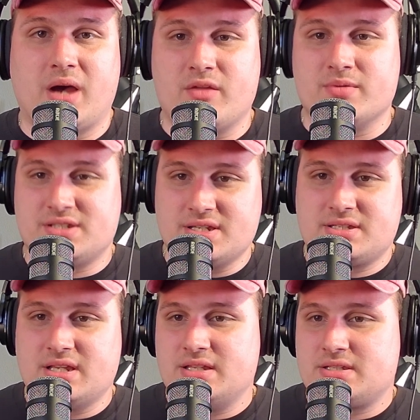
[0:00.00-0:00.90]
the
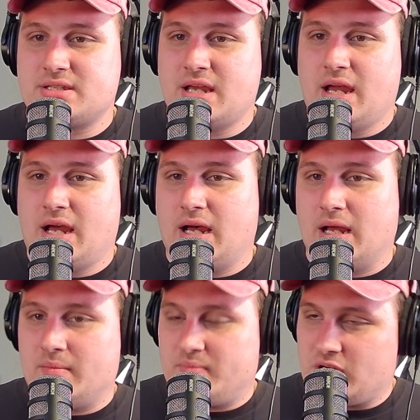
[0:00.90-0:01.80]
Resistance,
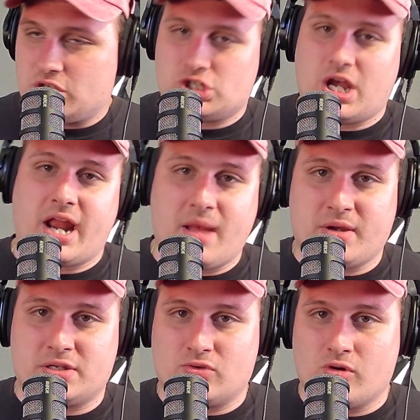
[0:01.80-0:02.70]
being shot at by
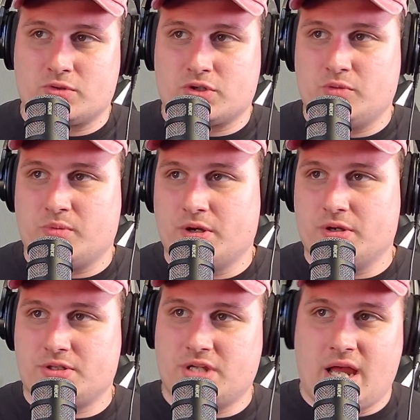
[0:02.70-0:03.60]

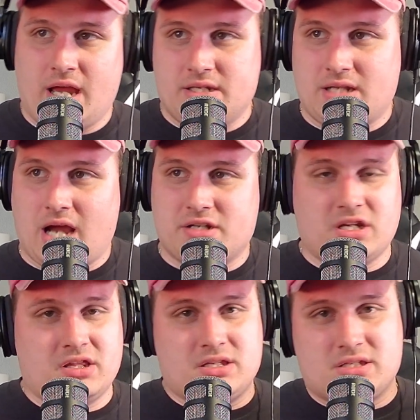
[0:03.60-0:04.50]
stormtroopers,
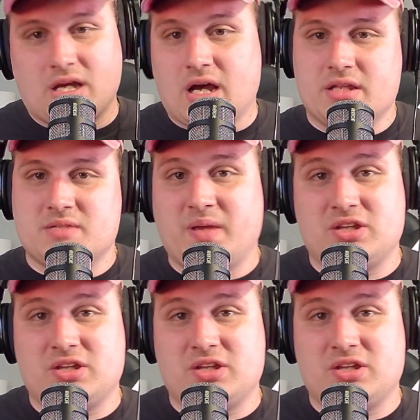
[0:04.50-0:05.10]
dodging these guns, being